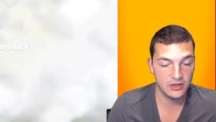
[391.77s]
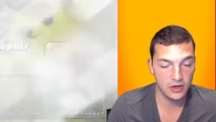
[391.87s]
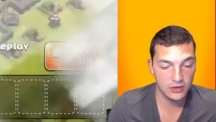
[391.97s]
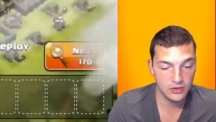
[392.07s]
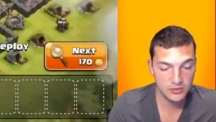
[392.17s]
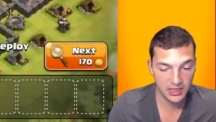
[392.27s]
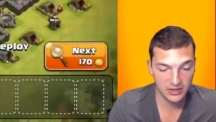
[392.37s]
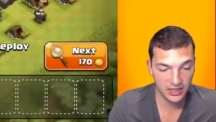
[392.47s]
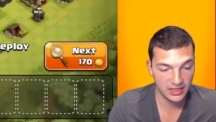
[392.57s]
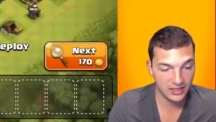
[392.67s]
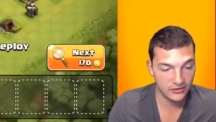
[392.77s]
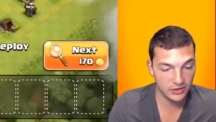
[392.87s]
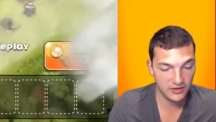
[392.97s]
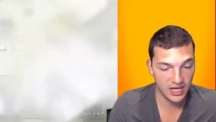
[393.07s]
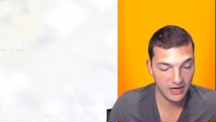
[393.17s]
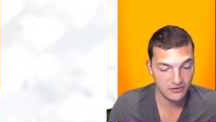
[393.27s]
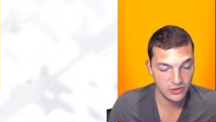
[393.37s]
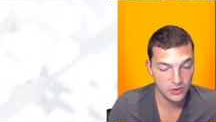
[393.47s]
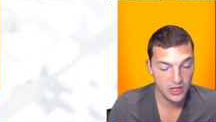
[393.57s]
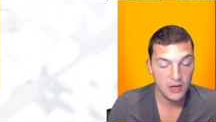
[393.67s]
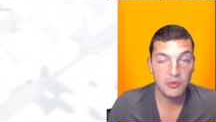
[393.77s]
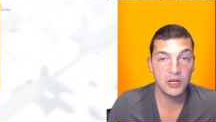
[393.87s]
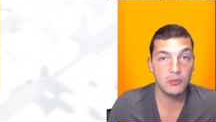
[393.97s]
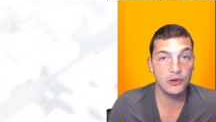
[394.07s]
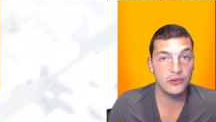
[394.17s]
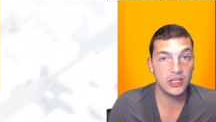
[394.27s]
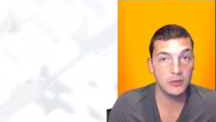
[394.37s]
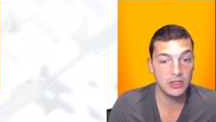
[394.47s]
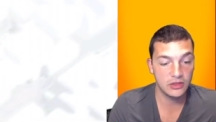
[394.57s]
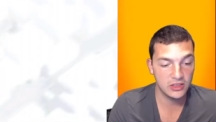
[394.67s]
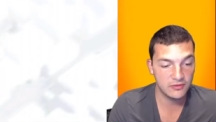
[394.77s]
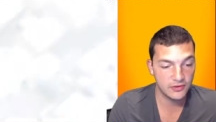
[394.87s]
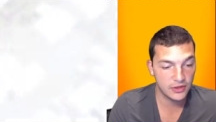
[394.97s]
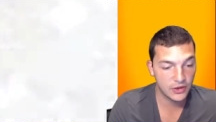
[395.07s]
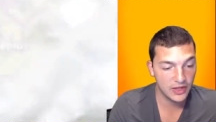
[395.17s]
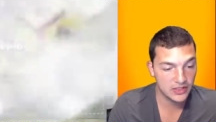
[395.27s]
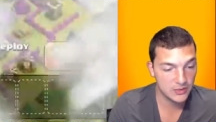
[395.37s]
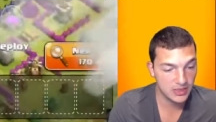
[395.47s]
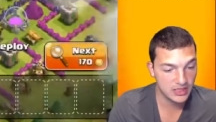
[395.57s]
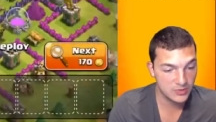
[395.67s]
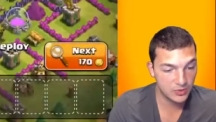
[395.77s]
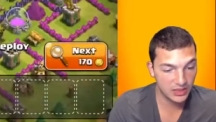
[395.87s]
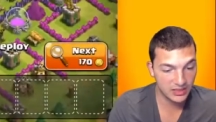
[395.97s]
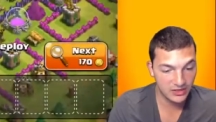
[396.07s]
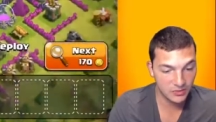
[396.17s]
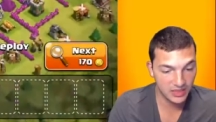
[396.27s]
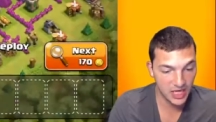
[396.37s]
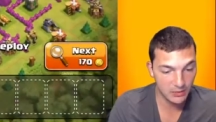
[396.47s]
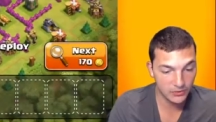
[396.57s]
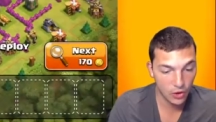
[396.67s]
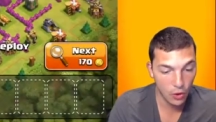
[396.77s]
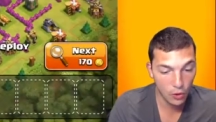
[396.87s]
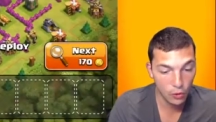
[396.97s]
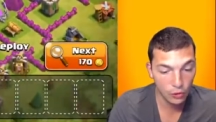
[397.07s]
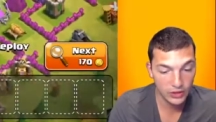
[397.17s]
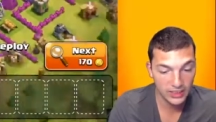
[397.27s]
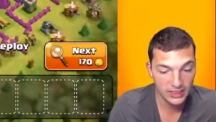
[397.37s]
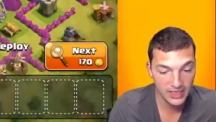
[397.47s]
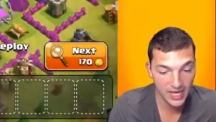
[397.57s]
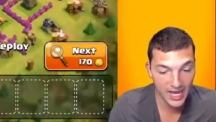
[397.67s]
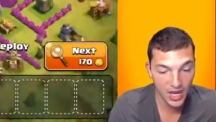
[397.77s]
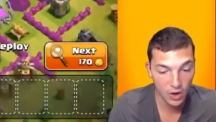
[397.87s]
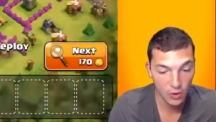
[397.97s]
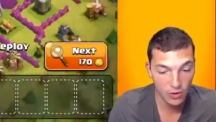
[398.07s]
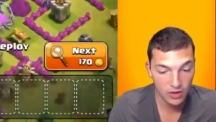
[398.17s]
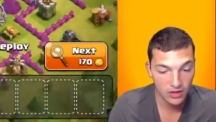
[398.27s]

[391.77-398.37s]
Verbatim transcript: I'll use my clan castle if I have to, but I'm mostly going to be looking for a collector base, bringing this many goblins. Holy cow!